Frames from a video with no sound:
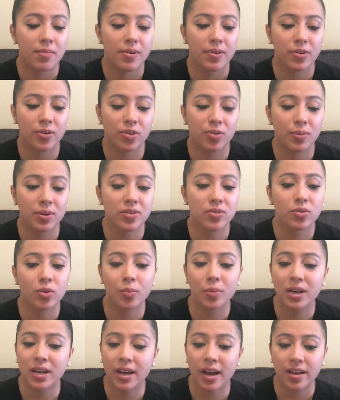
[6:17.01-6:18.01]
There's been so
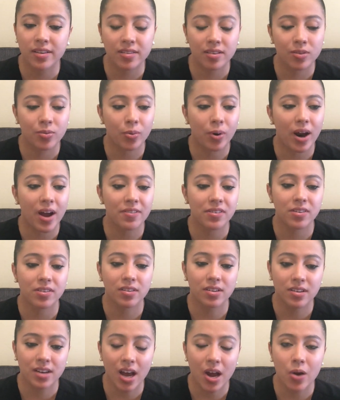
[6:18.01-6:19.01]
many cases where I had to
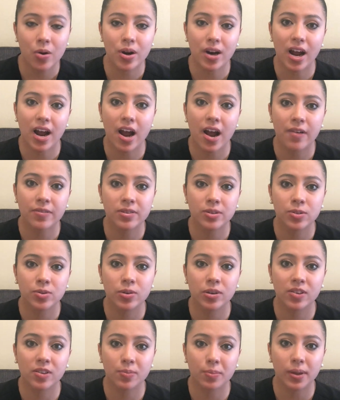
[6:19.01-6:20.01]
sit down and I have to
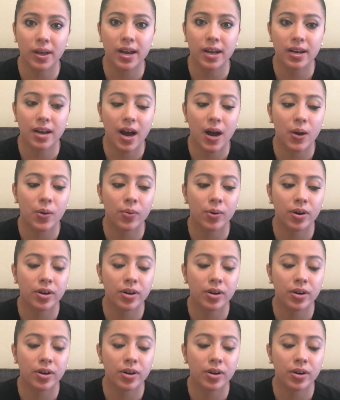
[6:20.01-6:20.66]
explain how